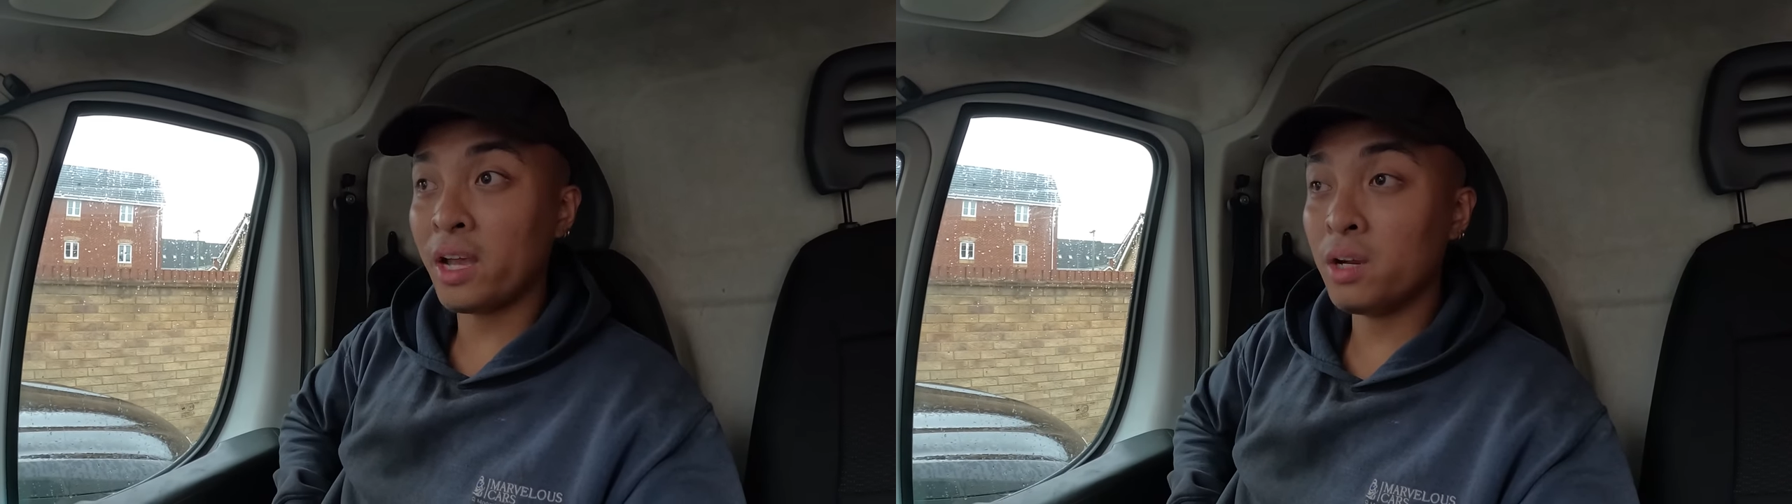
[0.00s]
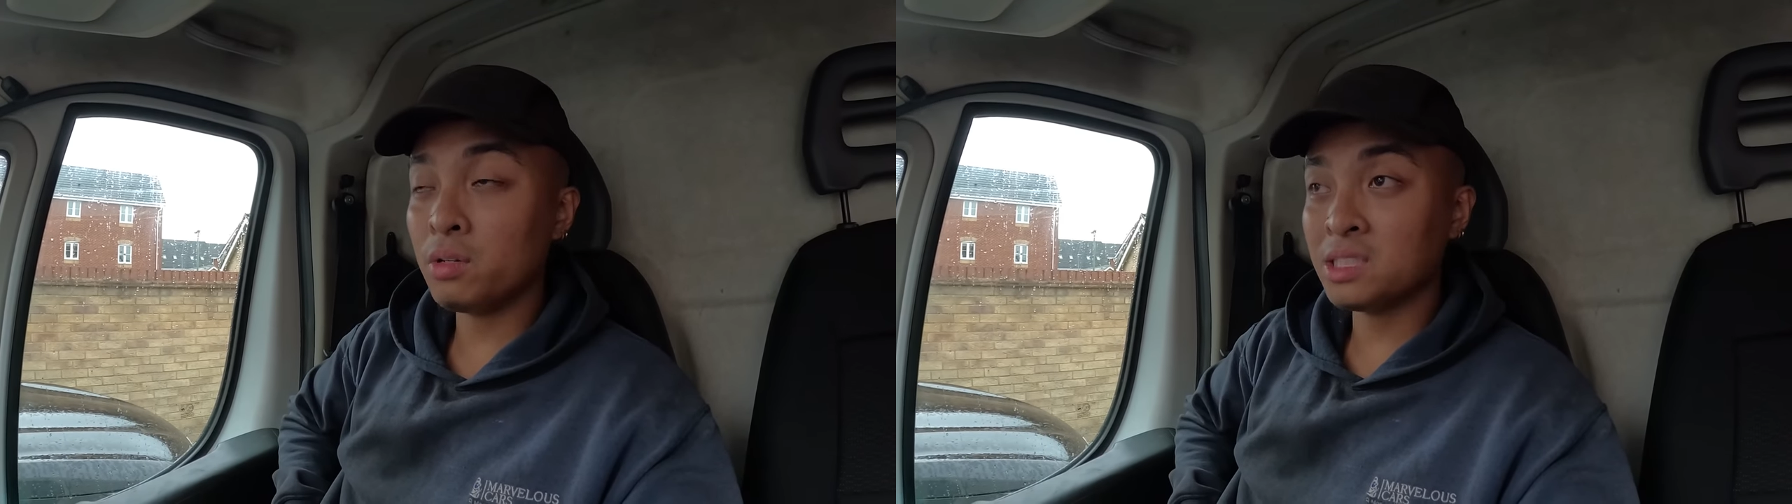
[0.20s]

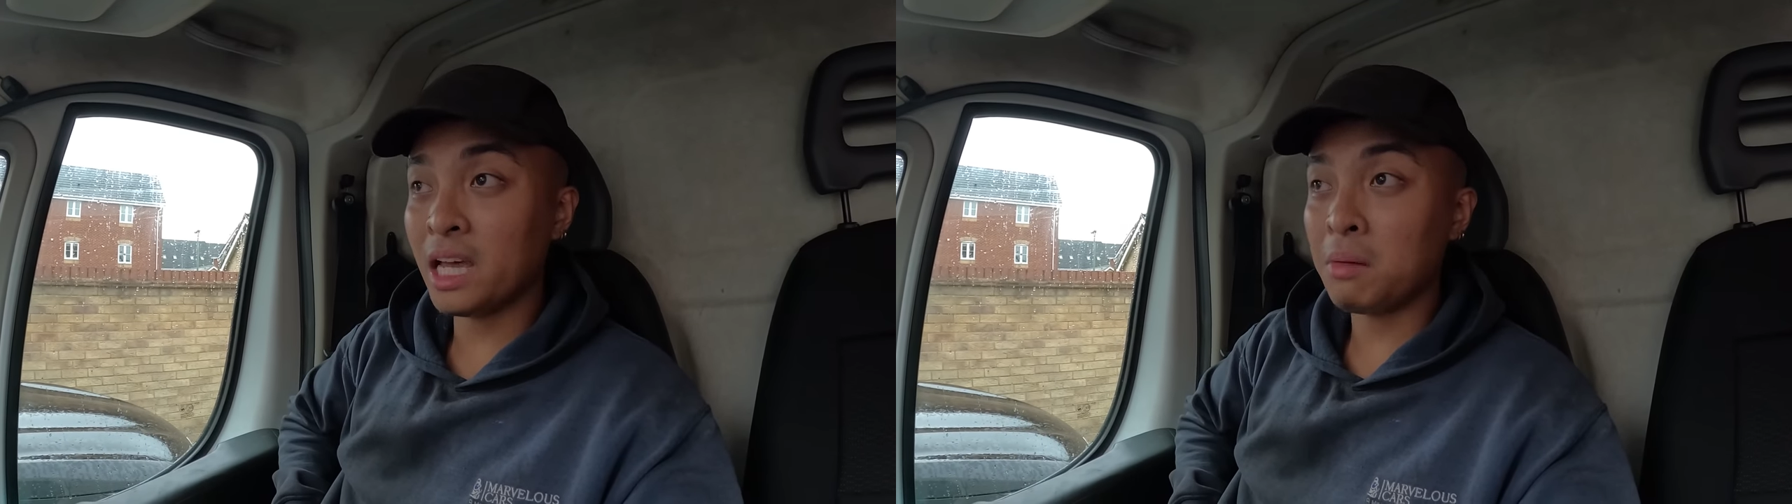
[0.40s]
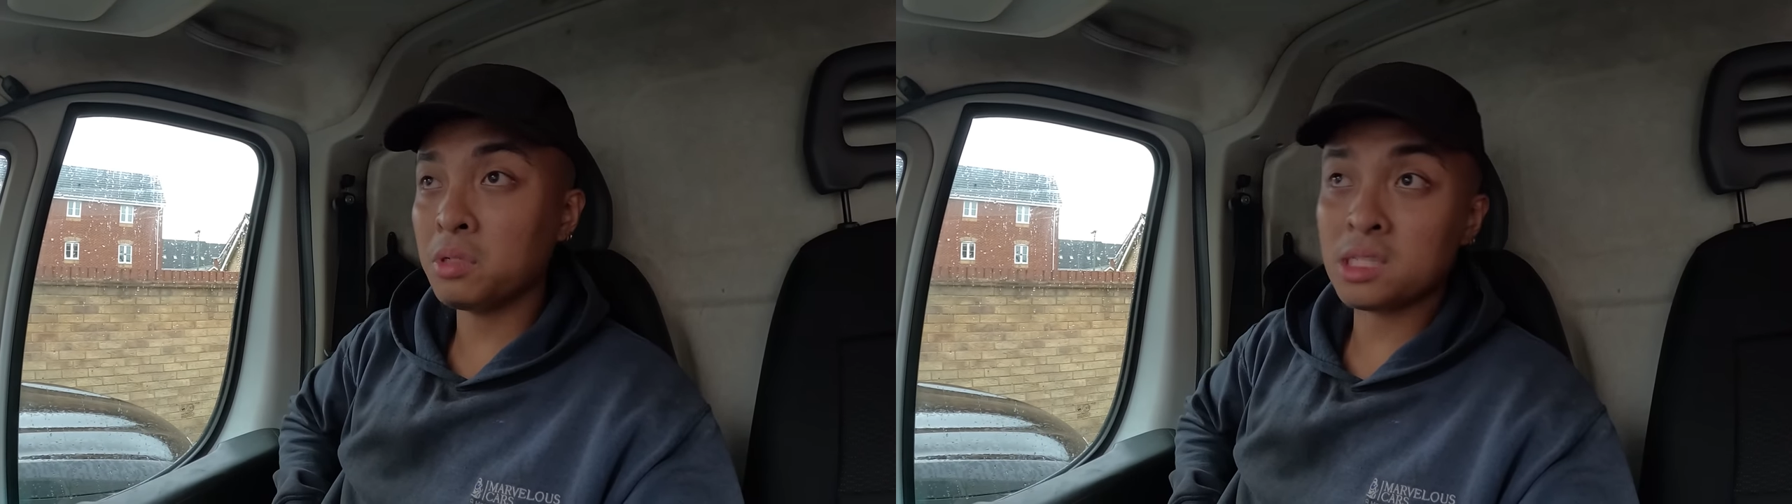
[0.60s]
hear his
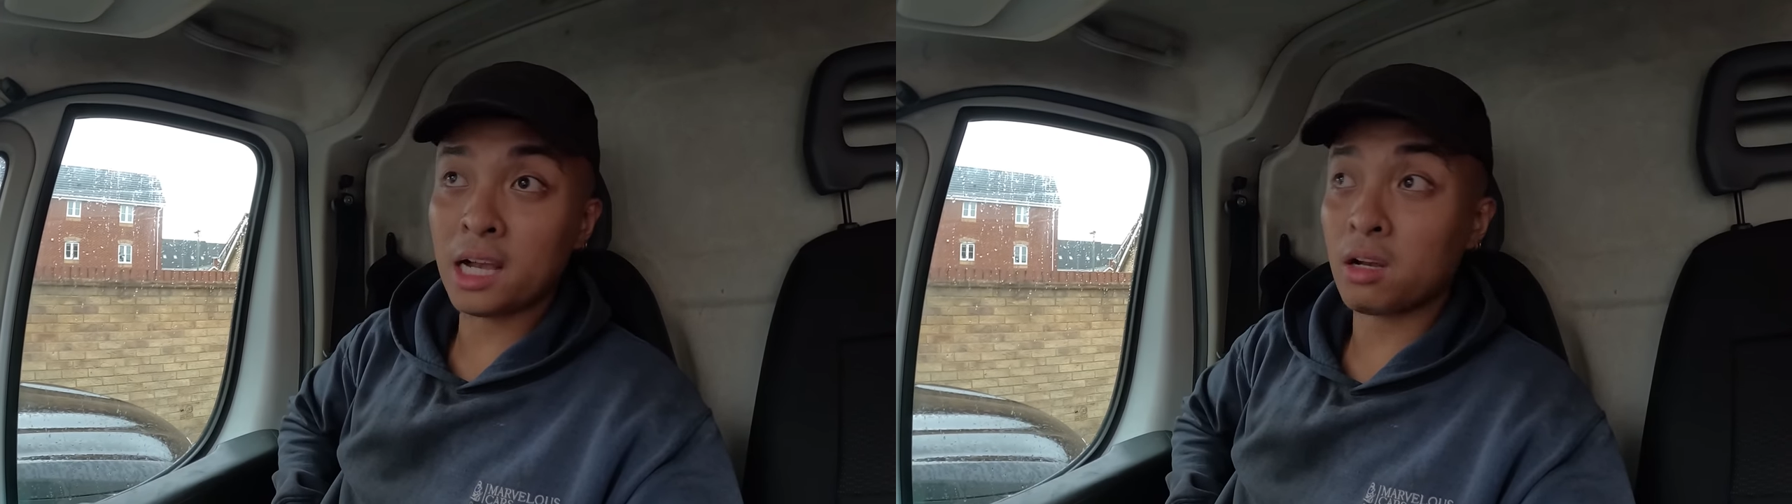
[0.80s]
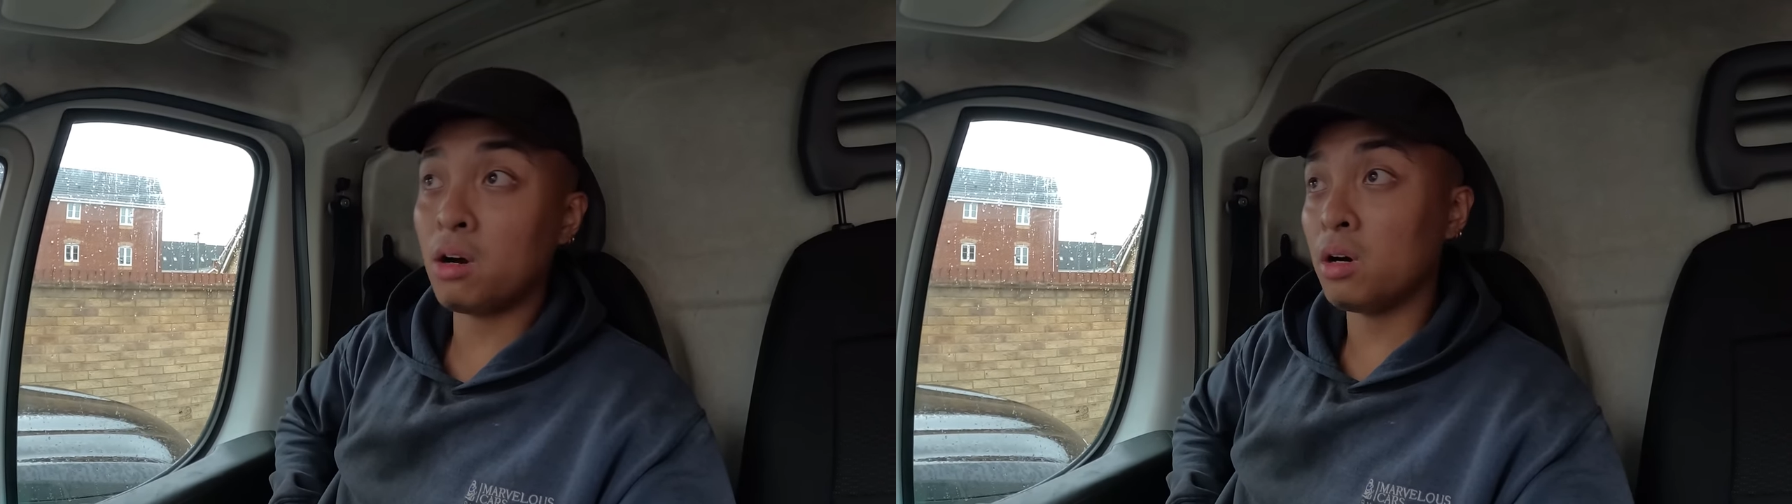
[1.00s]
name, it's
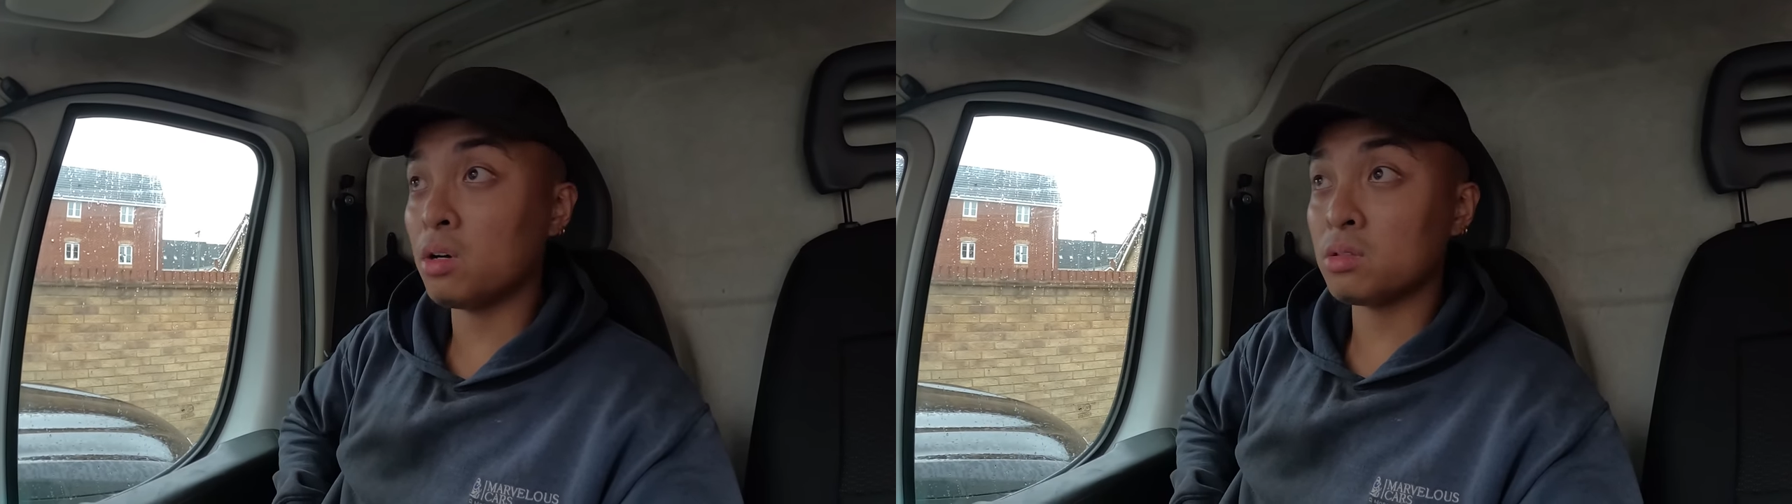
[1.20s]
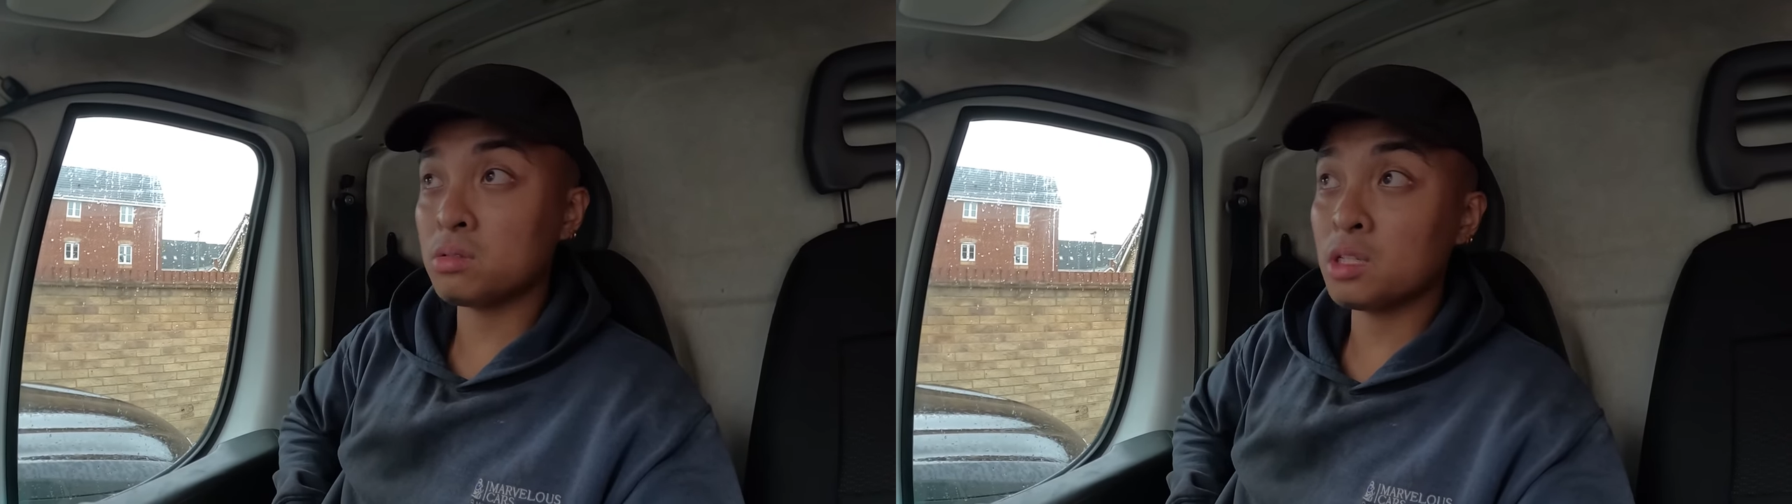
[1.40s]
like, oh,